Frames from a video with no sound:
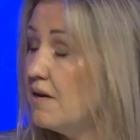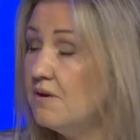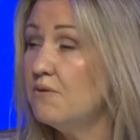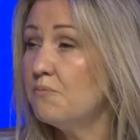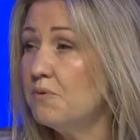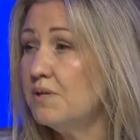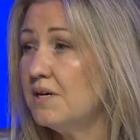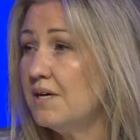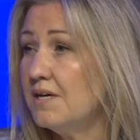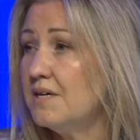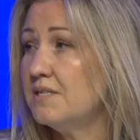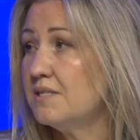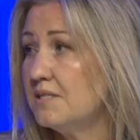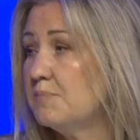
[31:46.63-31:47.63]
And it really
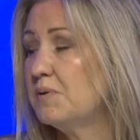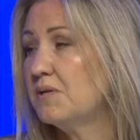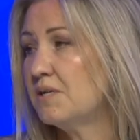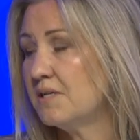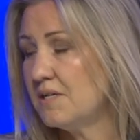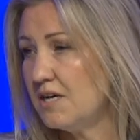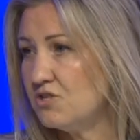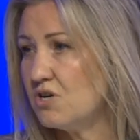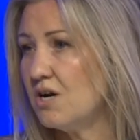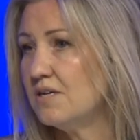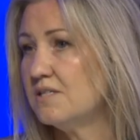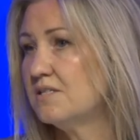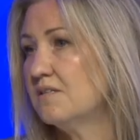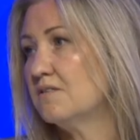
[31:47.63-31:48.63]
is. It's building that
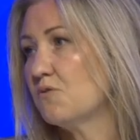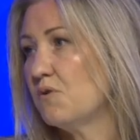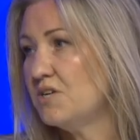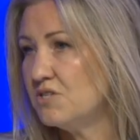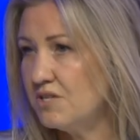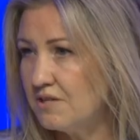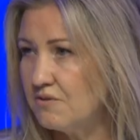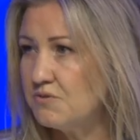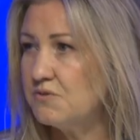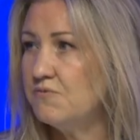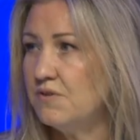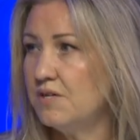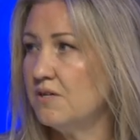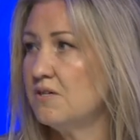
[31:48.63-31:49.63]
trust. It's quenching those
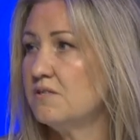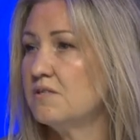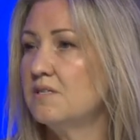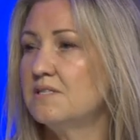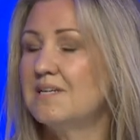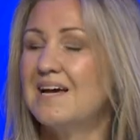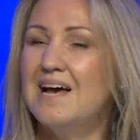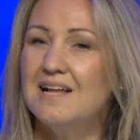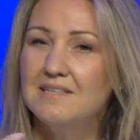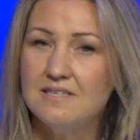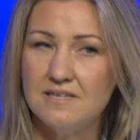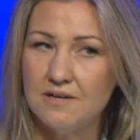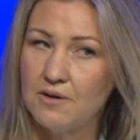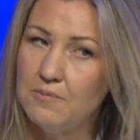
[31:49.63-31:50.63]
fears. It's
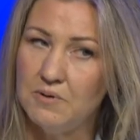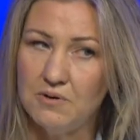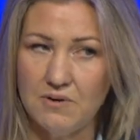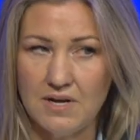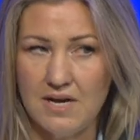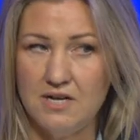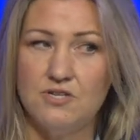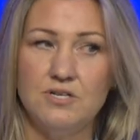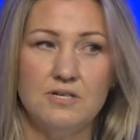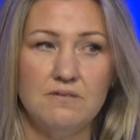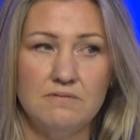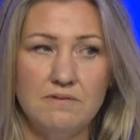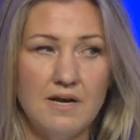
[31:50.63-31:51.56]
constant communication.